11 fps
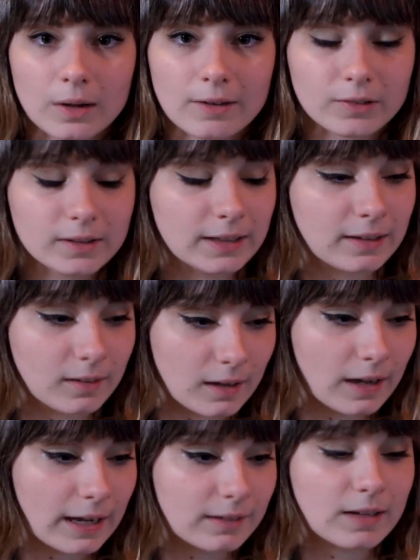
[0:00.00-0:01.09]
Everything,
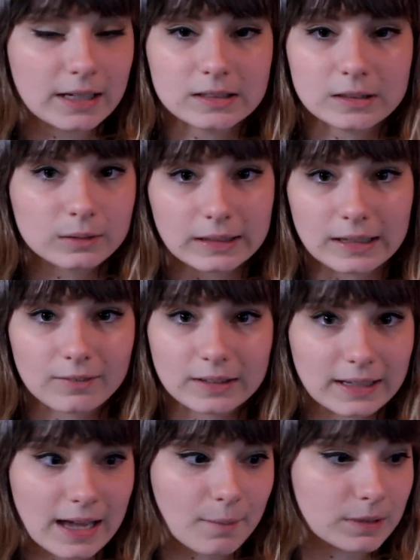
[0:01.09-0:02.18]
I do think
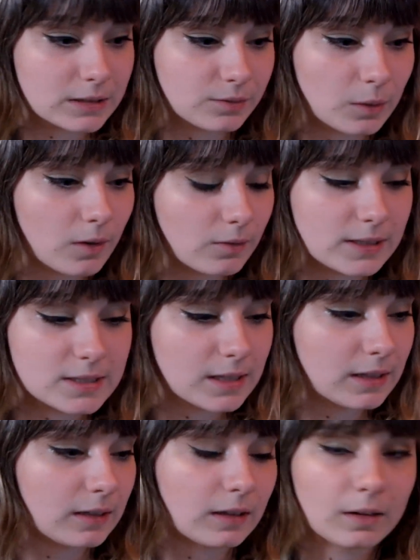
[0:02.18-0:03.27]
everything happens for a
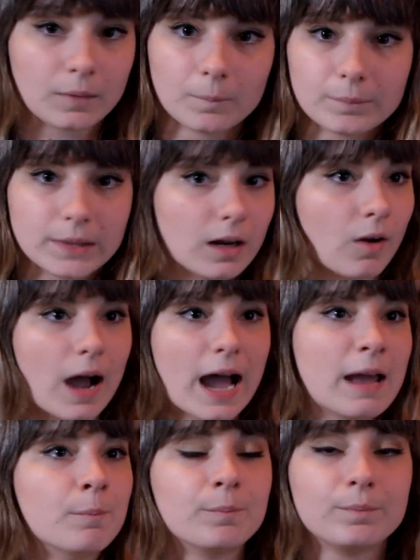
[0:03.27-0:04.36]
reason, and, you know,
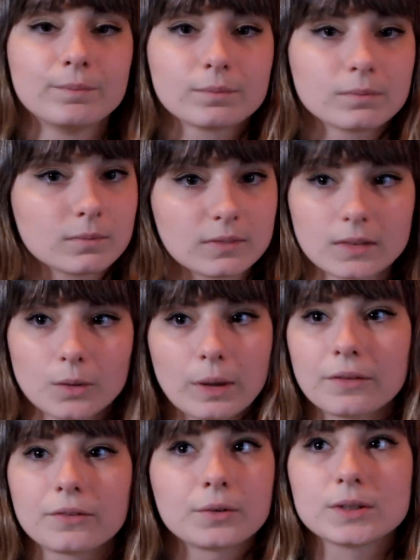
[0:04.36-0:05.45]
I
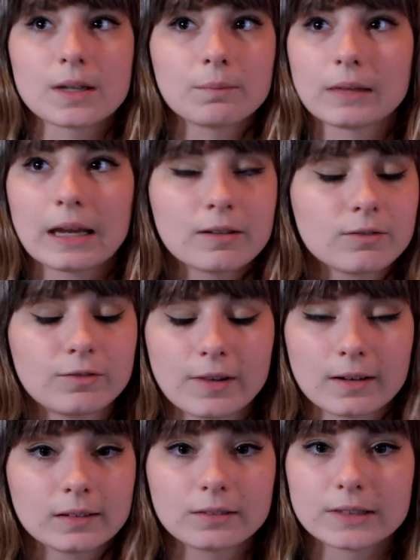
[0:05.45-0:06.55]
went through something
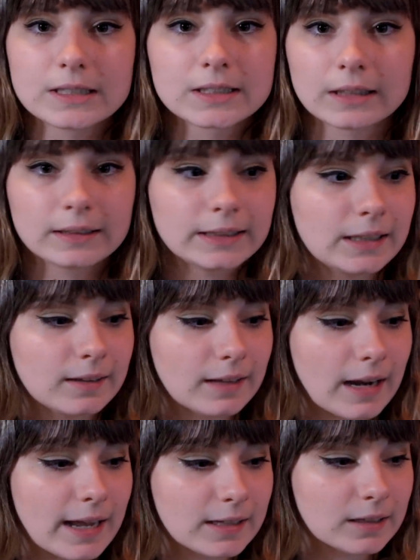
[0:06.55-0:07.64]
fairly recently that
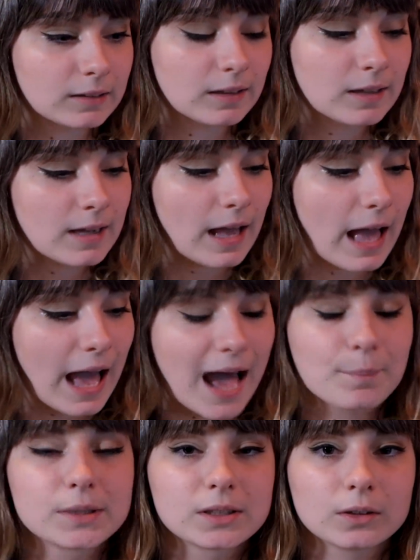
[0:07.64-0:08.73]
I can
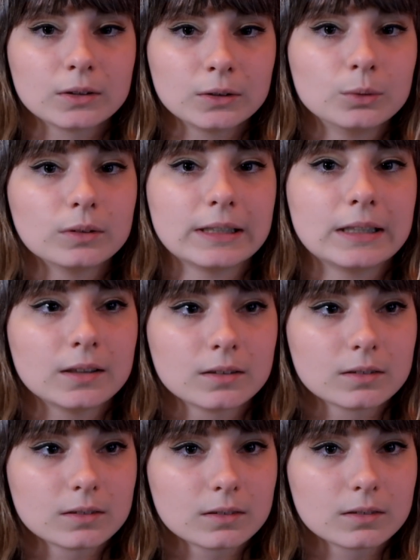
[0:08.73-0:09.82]
absolutely
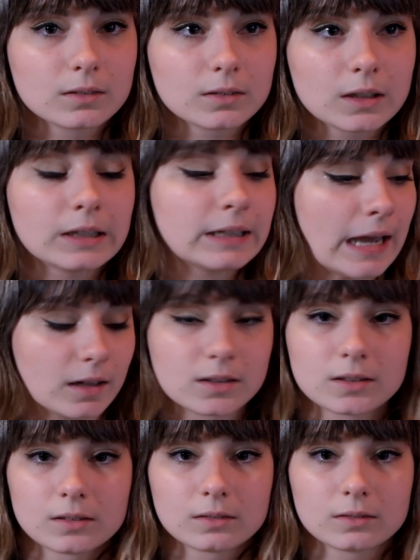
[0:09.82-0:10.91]

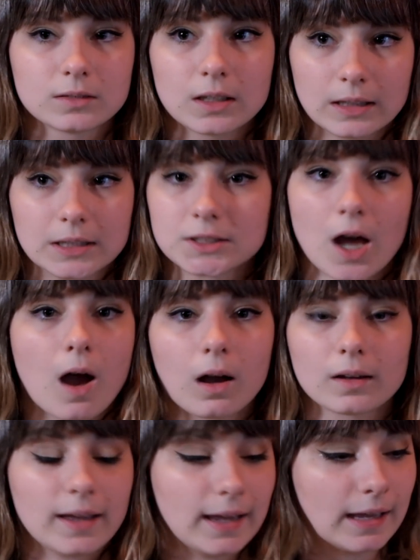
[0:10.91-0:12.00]
connect to this
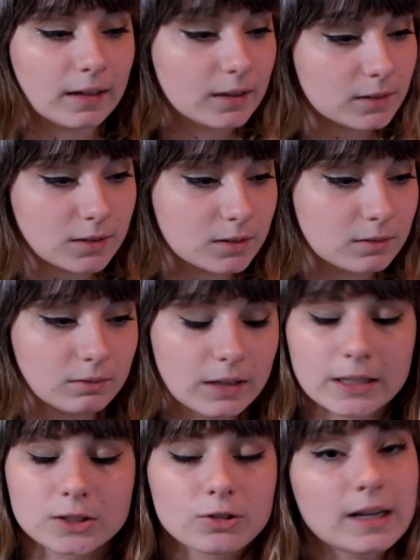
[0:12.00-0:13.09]
song, and
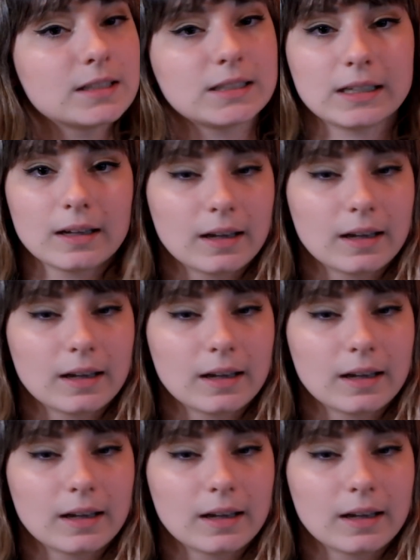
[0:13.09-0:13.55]
it's crazy.